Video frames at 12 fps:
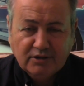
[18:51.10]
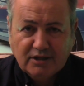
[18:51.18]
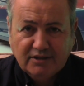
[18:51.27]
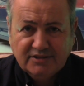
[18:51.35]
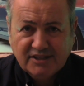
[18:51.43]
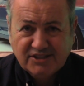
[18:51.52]

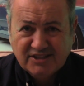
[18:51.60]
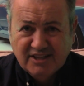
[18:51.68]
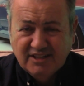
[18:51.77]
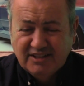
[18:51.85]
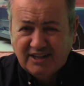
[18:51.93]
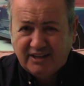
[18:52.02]
contest,
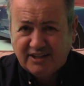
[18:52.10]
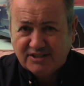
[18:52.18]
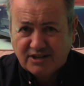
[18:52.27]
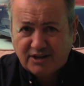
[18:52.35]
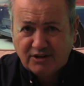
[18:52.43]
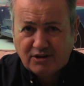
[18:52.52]
and that's
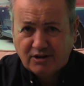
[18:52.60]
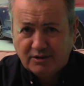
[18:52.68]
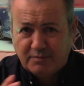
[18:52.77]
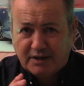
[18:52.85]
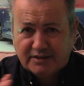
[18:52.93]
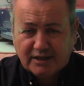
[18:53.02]
kind of hard to
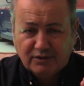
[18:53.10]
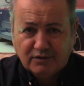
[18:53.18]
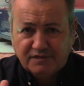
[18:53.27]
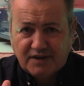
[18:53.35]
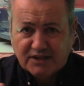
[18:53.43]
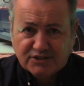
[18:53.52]
make that
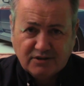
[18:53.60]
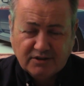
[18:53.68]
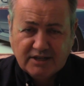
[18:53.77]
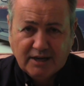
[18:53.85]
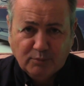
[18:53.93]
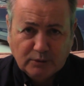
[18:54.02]
look fast on
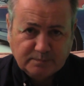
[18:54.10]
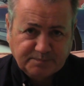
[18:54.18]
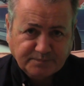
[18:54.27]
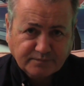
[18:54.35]
camera.